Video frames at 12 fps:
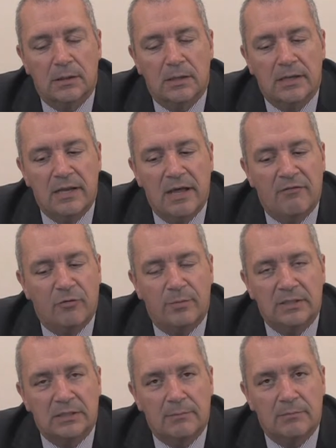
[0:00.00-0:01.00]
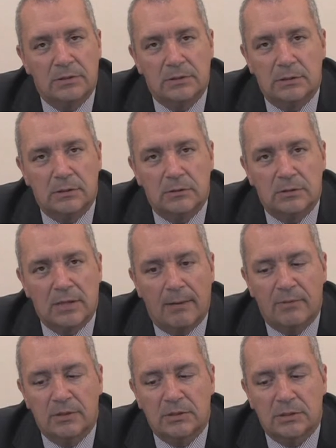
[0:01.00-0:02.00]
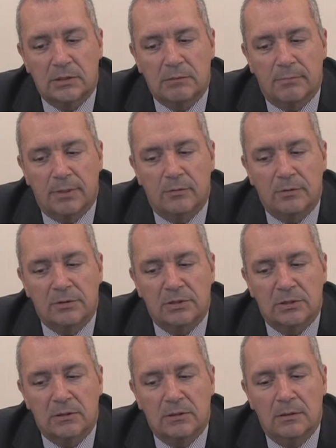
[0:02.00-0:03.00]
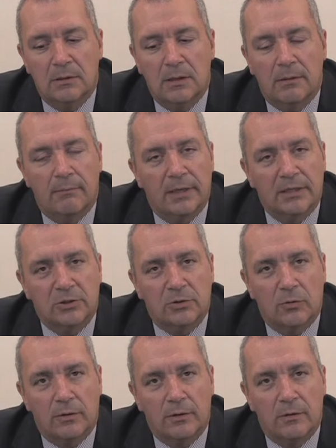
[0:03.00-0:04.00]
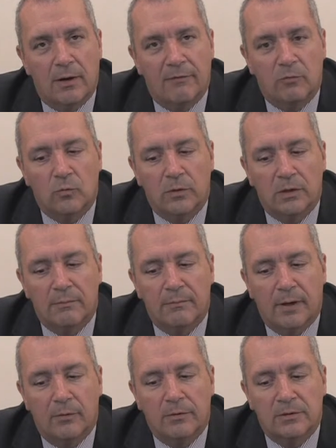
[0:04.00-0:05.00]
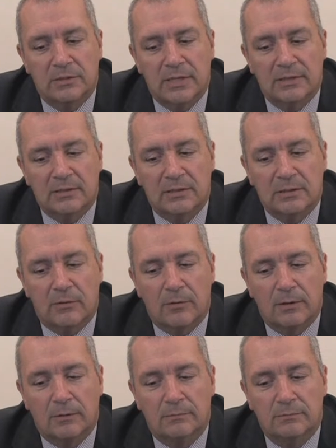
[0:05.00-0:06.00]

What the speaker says: Never be tempted to use damaged components, and make sure that you have all the components necessary.